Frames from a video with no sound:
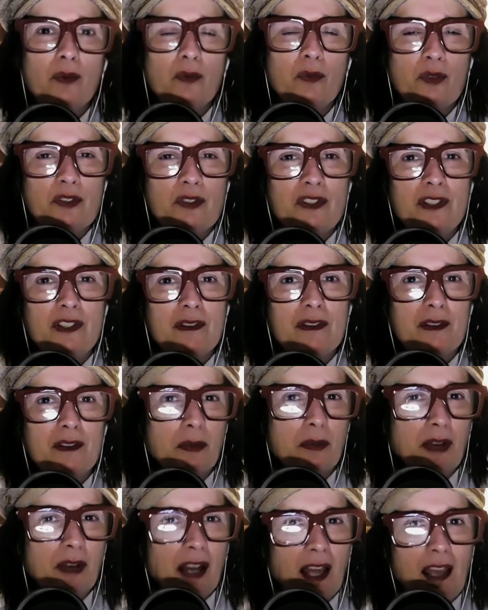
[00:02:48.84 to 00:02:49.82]
was
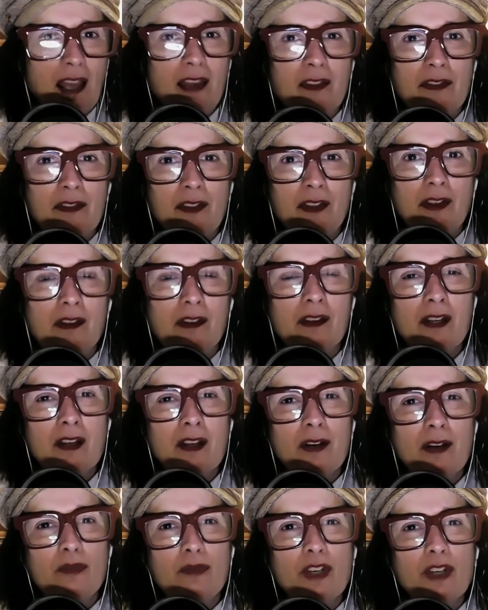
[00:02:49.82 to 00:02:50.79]
the player that
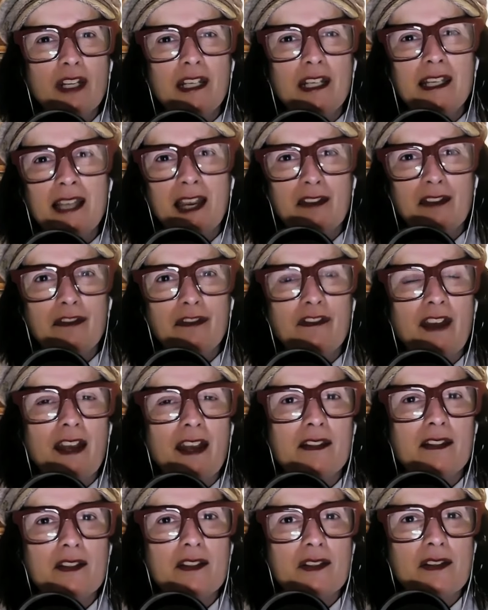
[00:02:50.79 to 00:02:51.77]
really gave
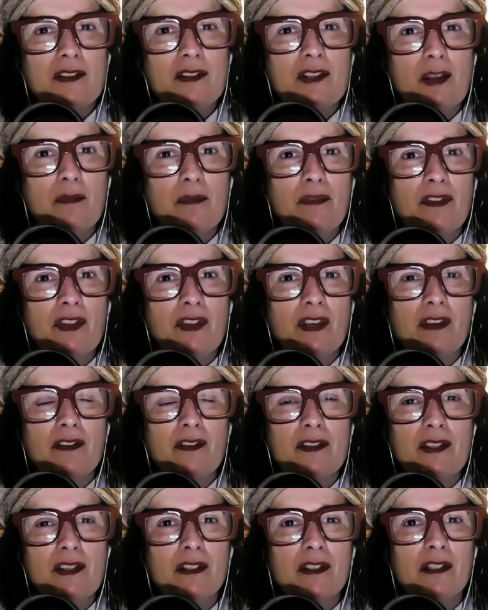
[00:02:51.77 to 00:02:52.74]
fans
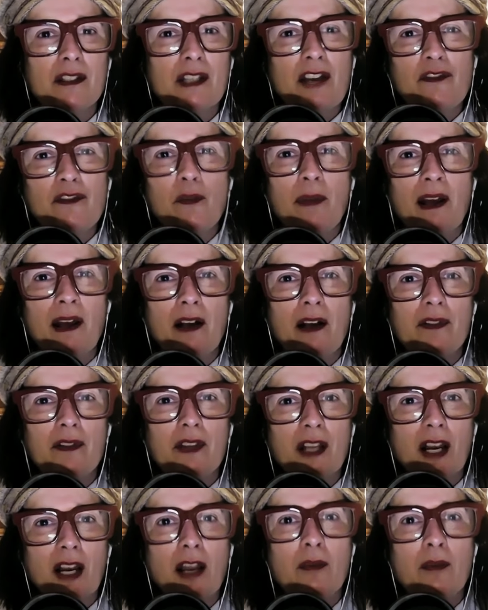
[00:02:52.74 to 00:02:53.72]
something to love about
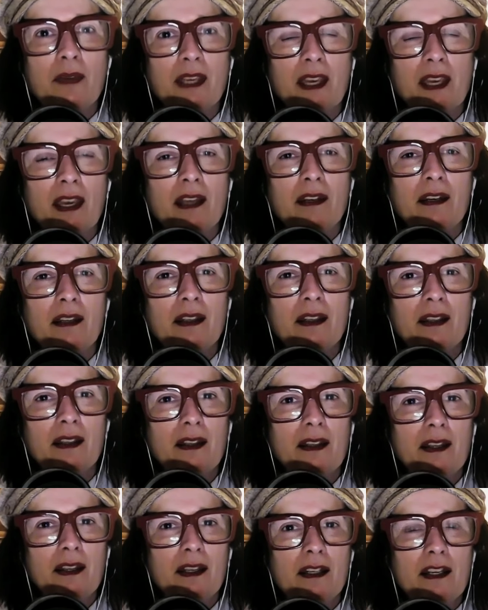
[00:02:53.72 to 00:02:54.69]
the club again.
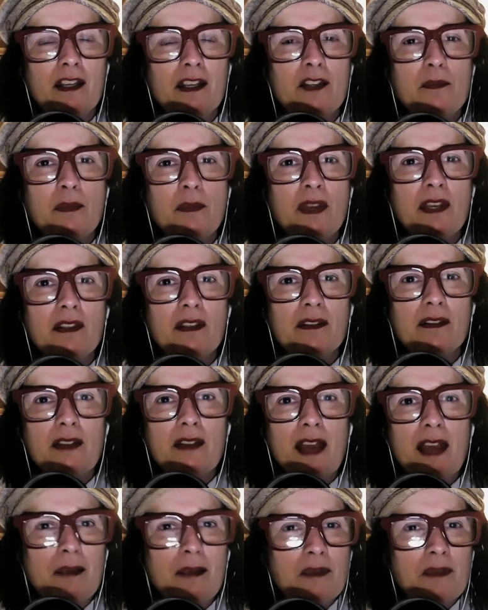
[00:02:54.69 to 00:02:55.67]
And he's
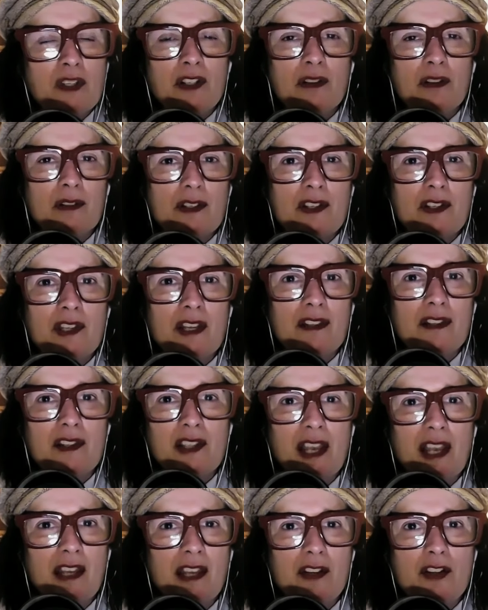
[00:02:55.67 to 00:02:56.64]
been absolutely
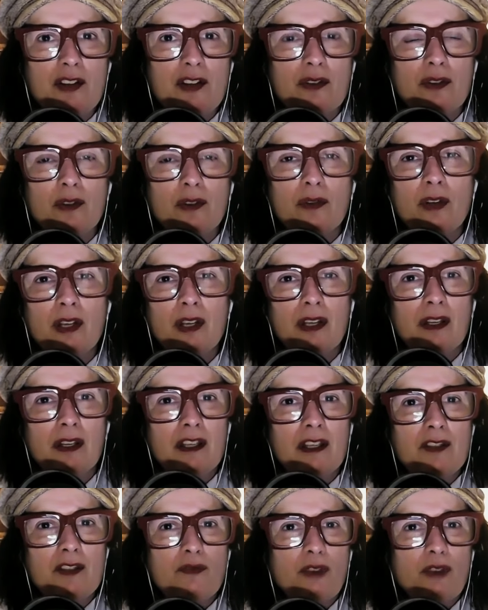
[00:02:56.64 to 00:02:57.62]
sensational.
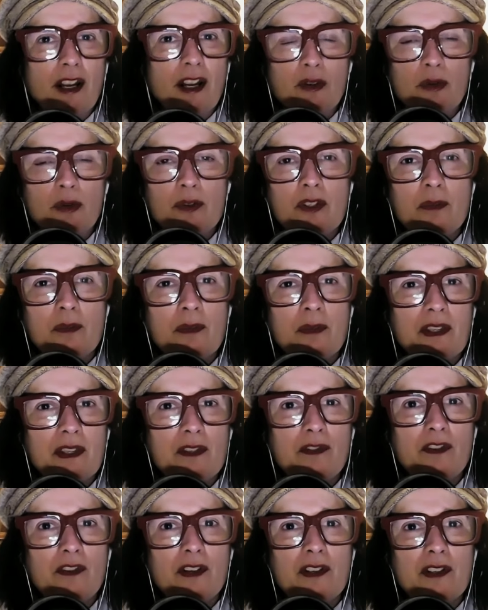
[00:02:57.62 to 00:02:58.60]
His record speaks
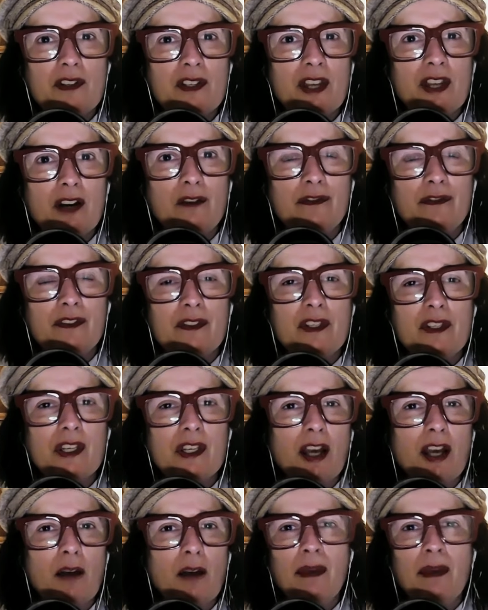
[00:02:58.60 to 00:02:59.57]
for itself. And to
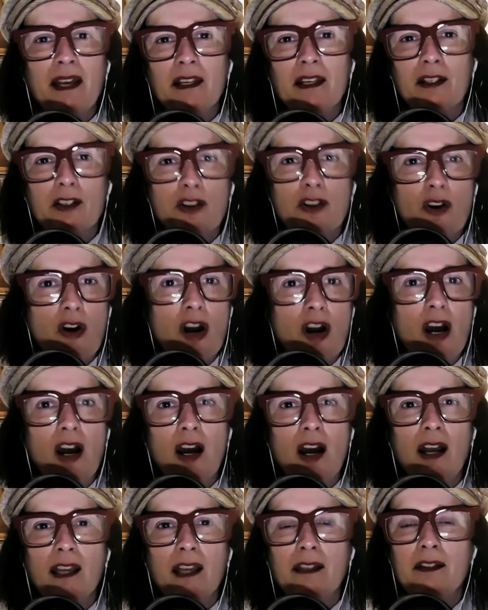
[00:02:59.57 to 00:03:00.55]
come back and not
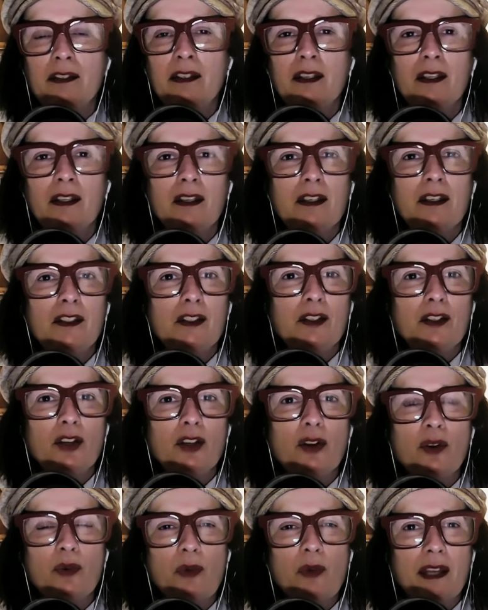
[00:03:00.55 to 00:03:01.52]
hide, you
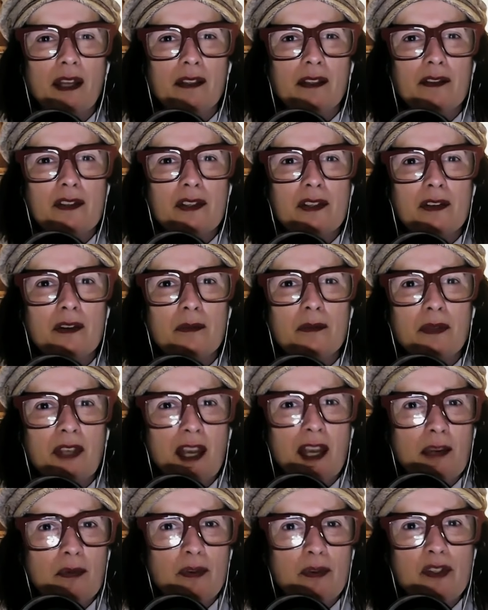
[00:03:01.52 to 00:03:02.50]
know, and to be
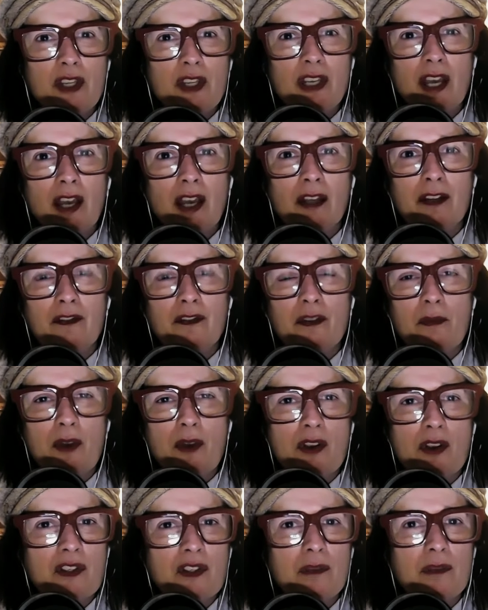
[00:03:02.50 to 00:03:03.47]
able to kind of
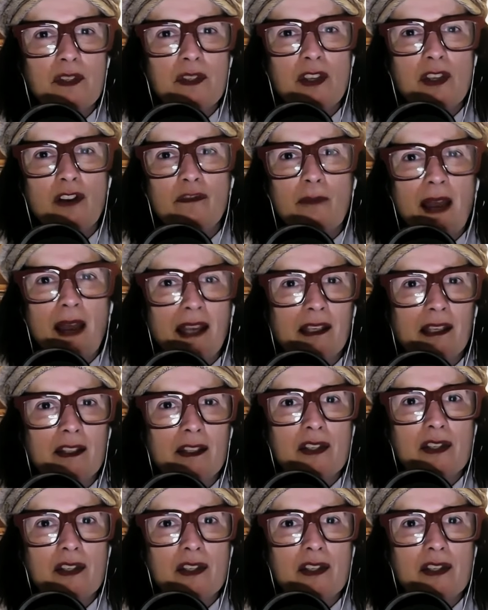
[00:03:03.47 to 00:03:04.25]
immerse himself back into